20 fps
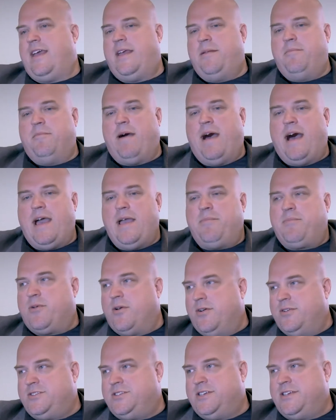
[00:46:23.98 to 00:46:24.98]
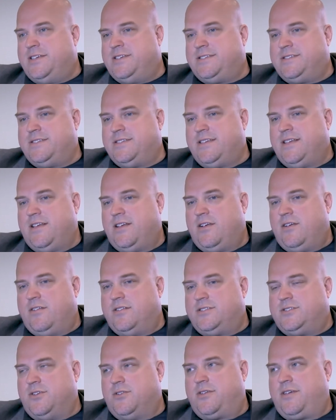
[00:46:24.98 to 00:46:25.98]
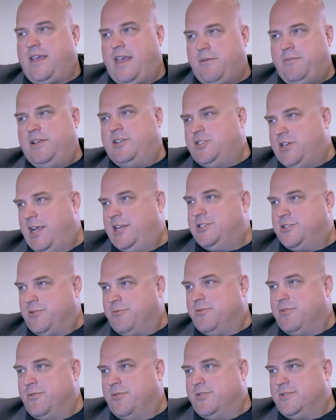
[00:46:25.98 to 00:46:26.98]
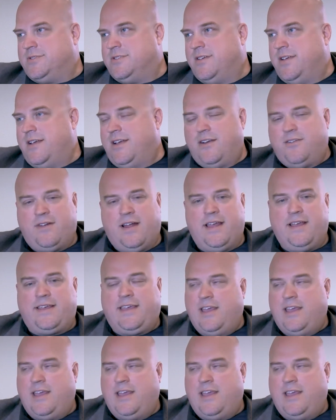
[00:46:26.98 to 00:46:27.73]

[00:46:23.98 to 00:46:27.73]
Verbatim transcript: And my approach is, so can we change the rules, right?